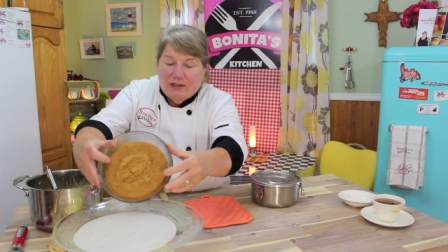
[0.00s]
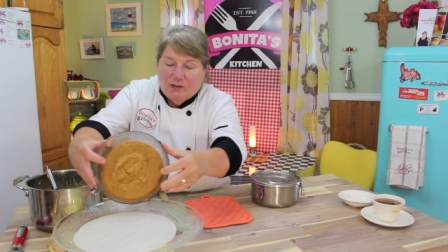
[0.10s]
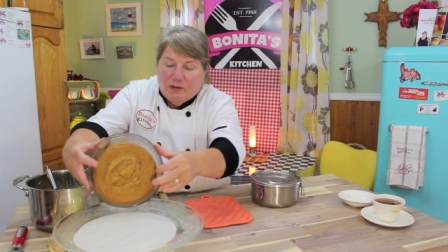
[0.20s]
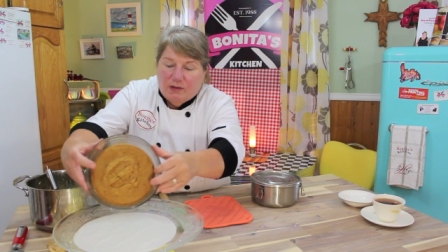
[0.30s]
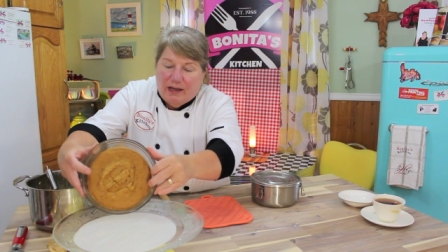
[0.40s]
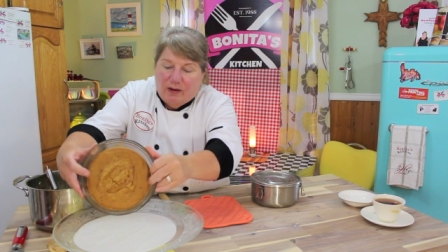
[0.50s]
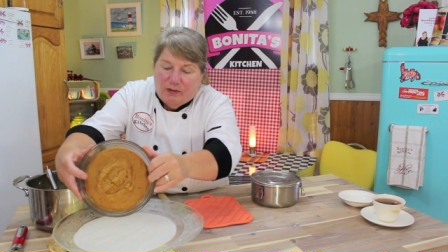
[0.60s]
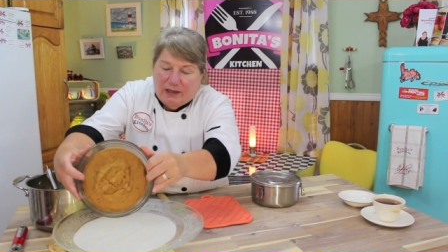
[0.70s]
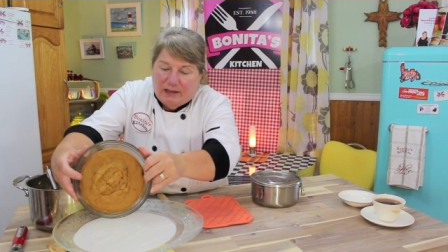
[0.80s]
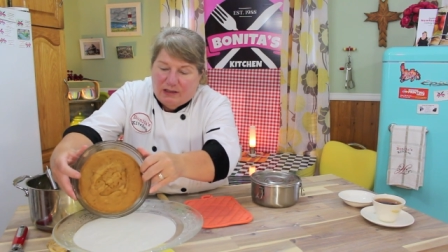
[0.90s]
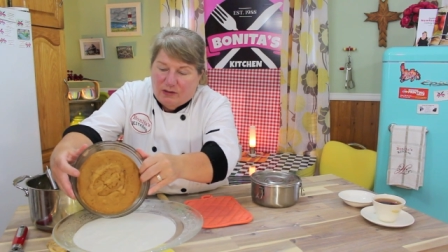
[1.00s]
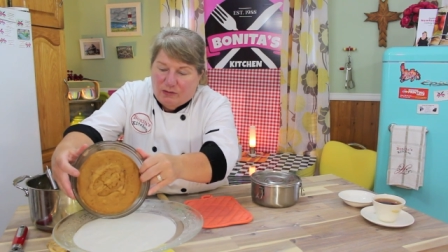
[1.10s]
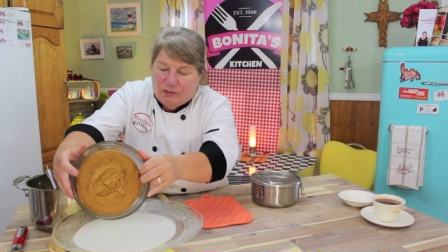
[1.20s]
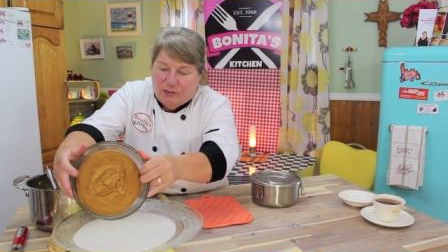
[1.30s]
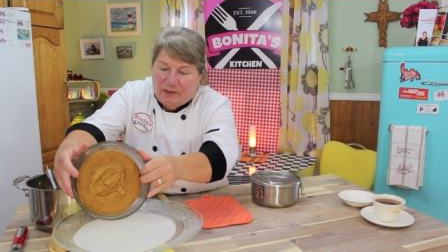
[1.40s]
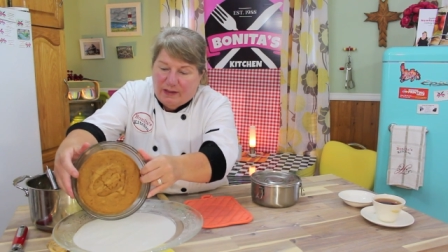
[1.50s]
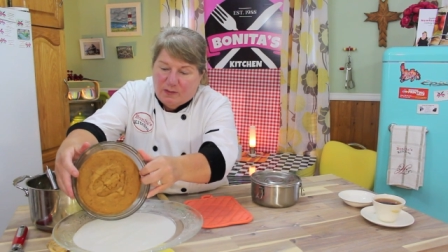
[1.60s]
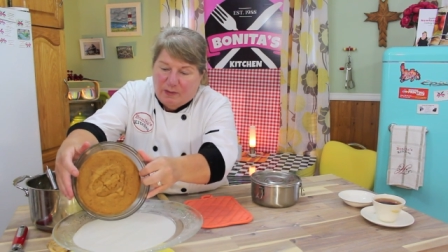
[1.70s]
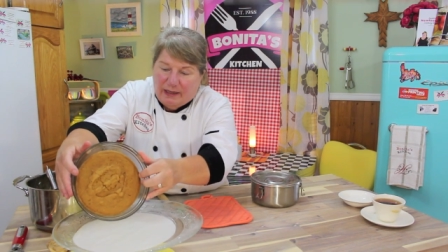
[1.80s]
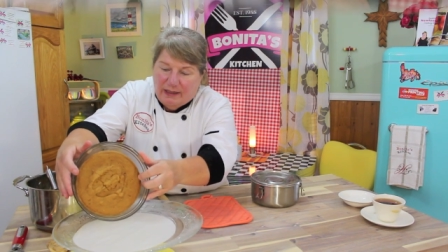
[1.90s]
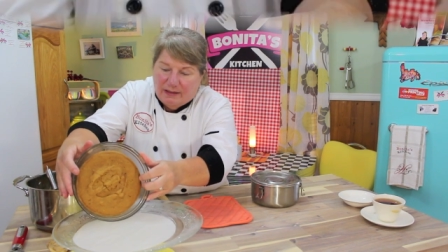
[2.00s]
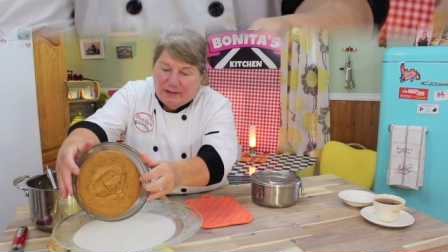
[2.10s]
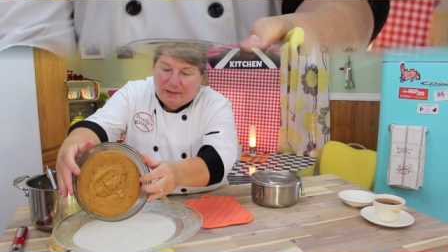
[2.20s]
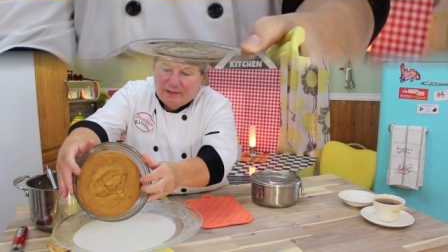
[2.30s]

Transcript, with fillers: this one out into this plate